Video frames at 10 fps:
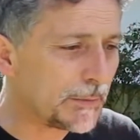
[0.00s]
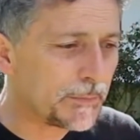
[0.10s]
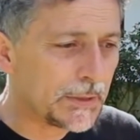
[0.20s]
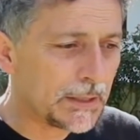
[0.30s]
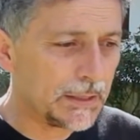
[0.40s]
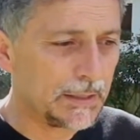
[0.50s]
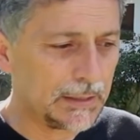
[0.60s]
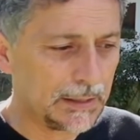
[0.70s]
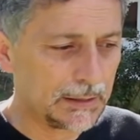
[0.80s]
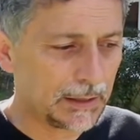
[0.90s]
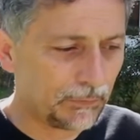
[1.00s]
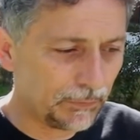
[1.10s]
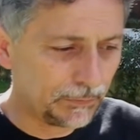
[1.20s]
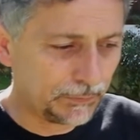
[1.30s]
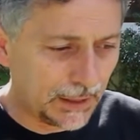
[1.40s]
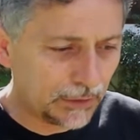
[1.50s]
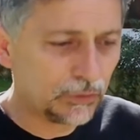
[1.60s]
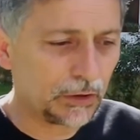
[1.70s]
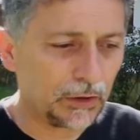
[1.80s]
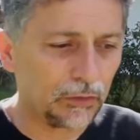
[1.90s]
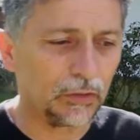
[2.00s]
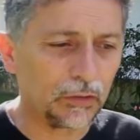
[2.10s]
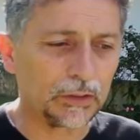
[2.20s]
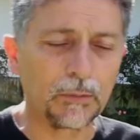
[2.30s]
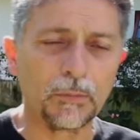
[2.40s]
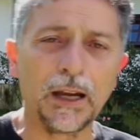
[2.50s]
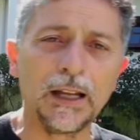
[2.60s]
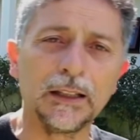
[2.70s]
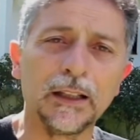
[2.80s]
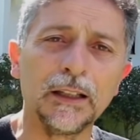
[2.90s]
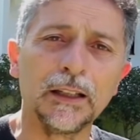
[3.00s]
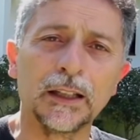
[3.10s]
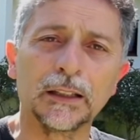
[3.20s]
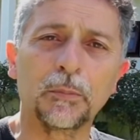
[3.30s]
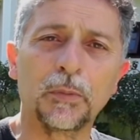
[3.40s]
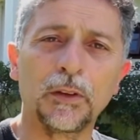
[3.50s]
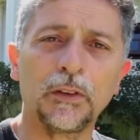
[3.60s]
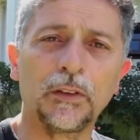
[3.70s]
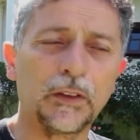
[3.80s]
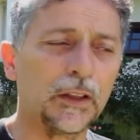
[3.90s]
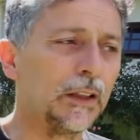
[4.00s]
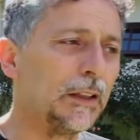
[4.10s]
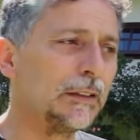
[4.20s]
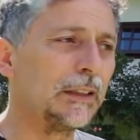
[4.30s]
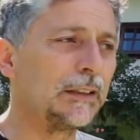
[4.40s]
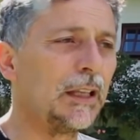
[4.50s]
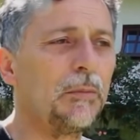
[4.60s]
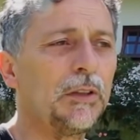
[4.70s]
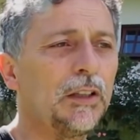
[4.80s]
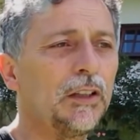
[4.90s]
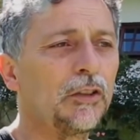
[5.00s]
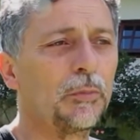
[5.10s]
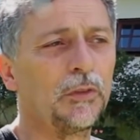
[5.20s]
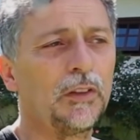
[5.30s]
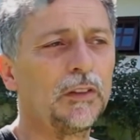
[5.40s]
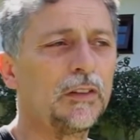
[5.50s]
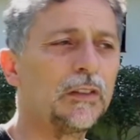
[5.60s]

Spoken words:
The range we work with can determine whether we feel better or worse when doing exteriorization.